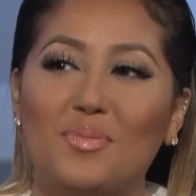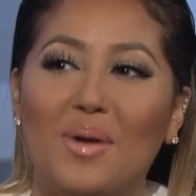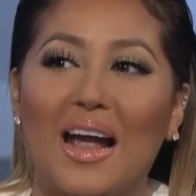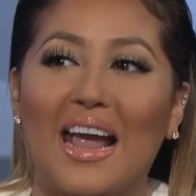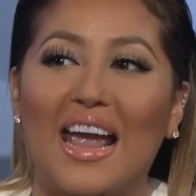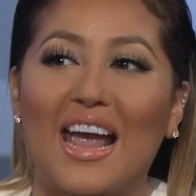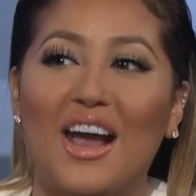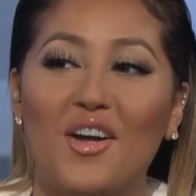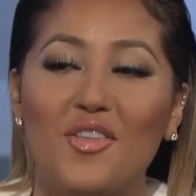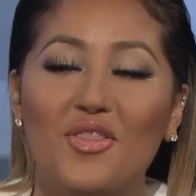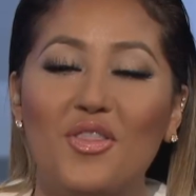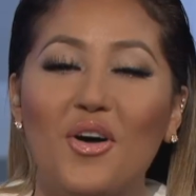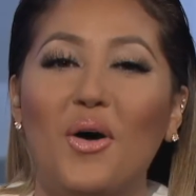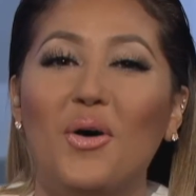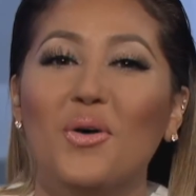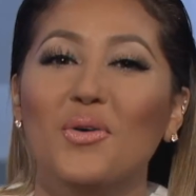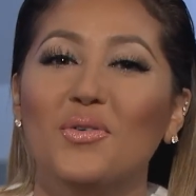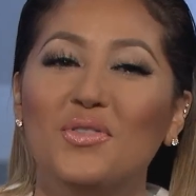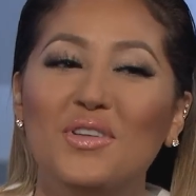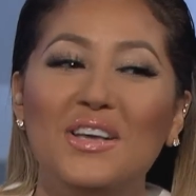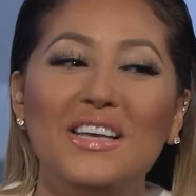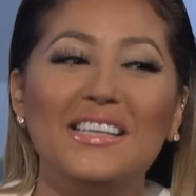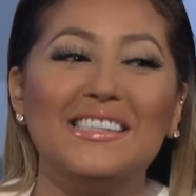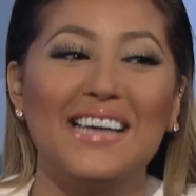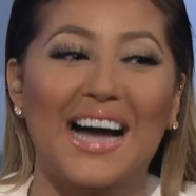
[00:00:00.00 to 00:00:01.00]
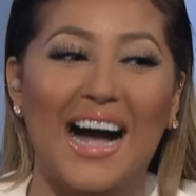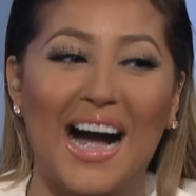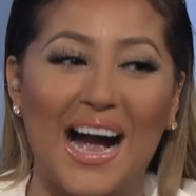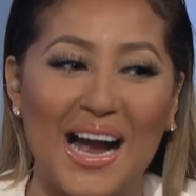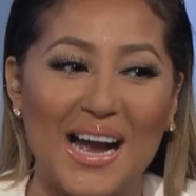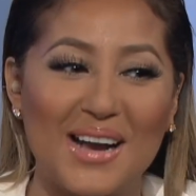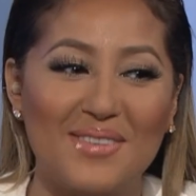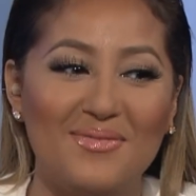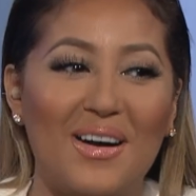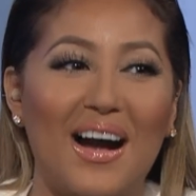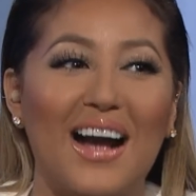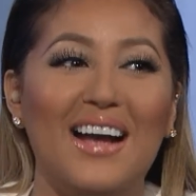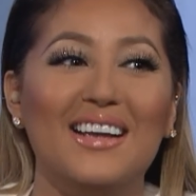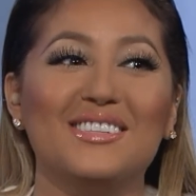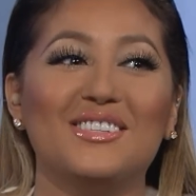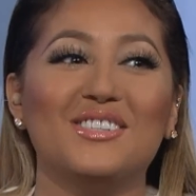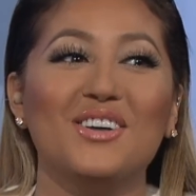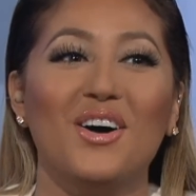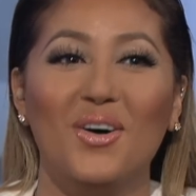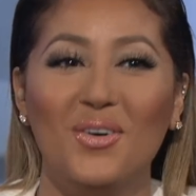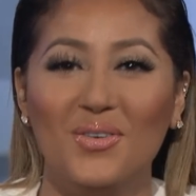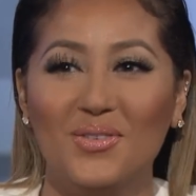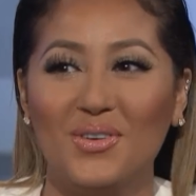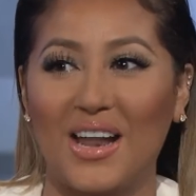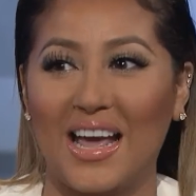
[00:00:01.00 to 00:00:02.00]
my hair. The only time I
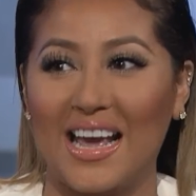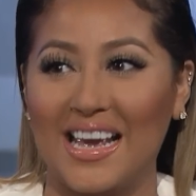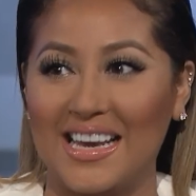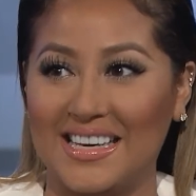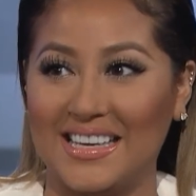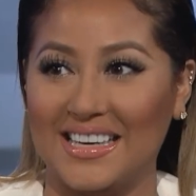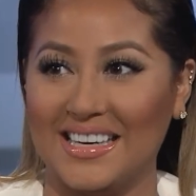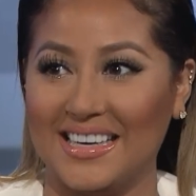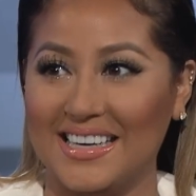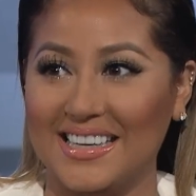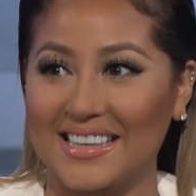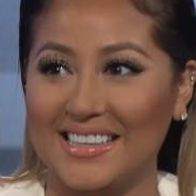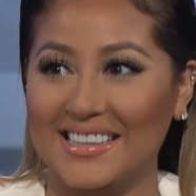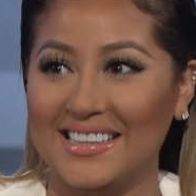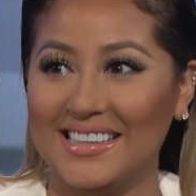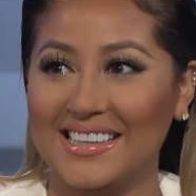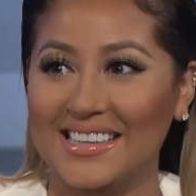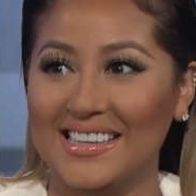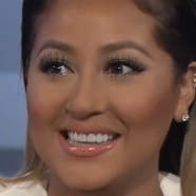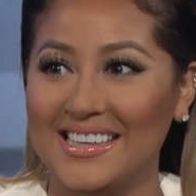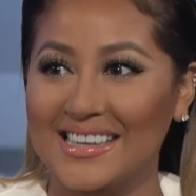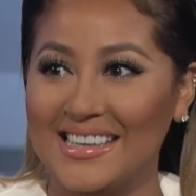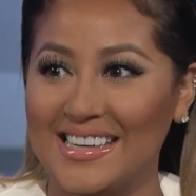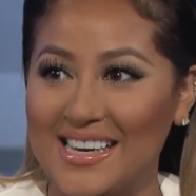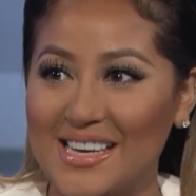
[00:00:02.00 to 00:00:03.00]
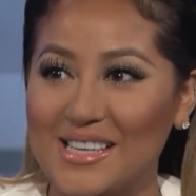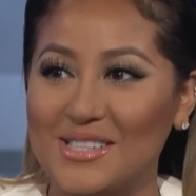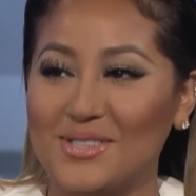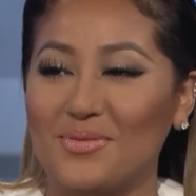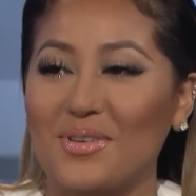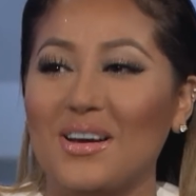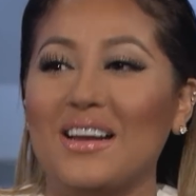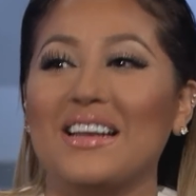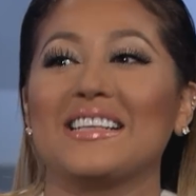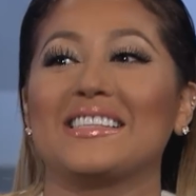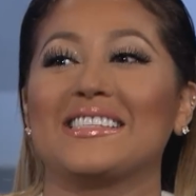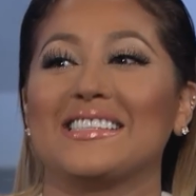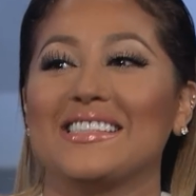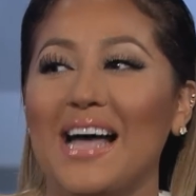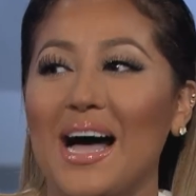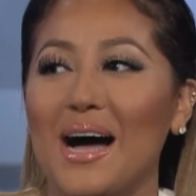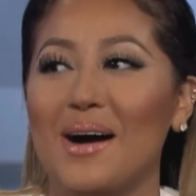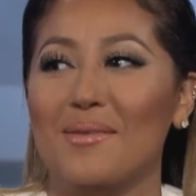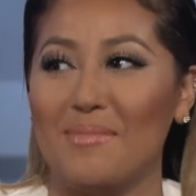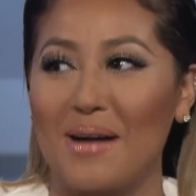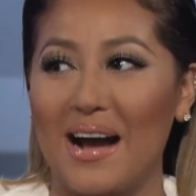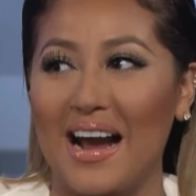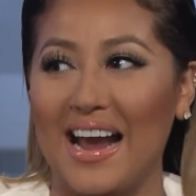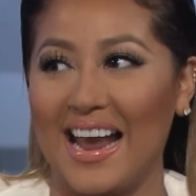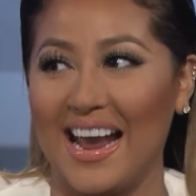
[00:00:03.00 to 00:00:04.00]
don't like it is when it's
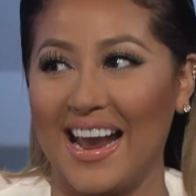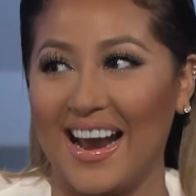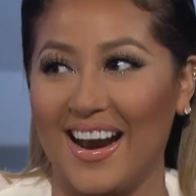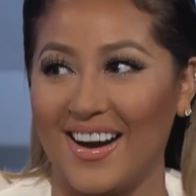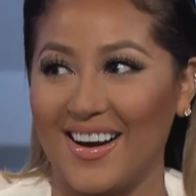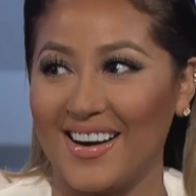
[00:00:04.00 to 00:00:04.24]
not my hair.